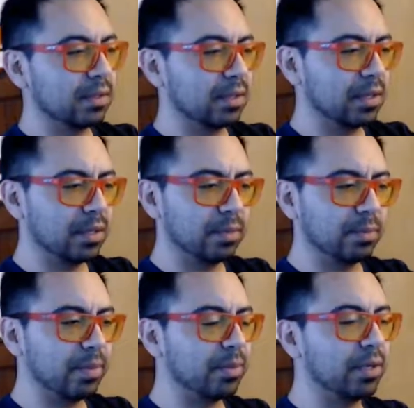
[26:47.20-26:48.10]
I don't
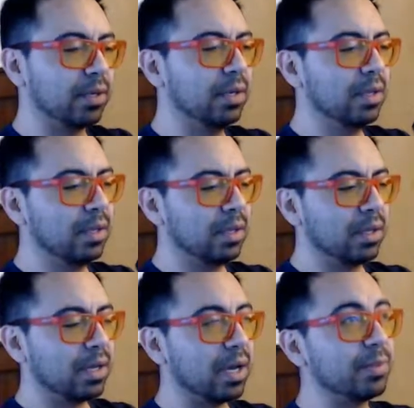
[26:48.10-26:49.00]
remember.
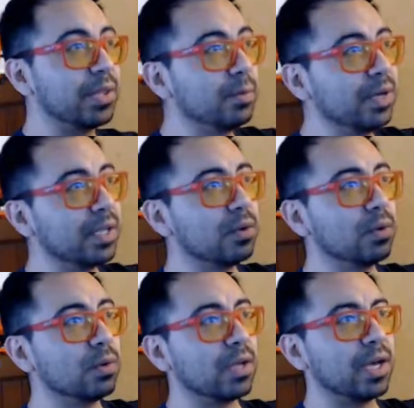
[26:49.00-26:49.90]
But they're really
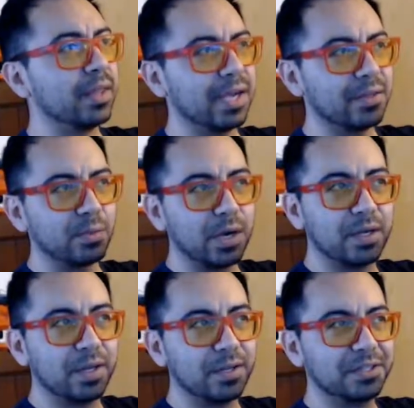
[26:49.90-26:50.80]
cool. They got the wrong
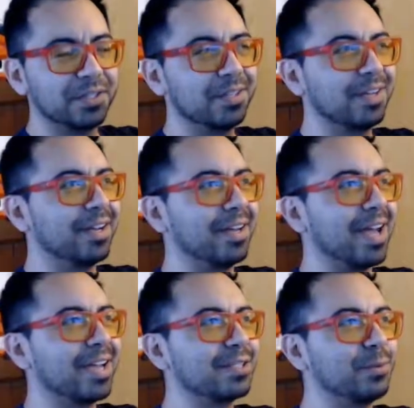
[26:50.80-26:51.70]
color.
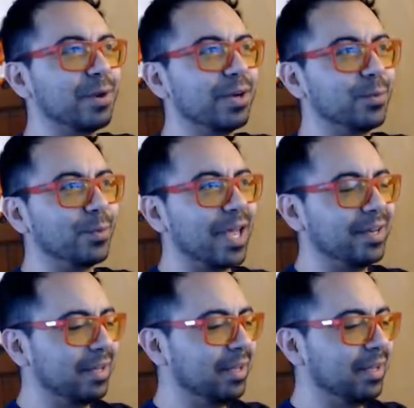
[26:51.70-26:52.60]
I actually wanted red.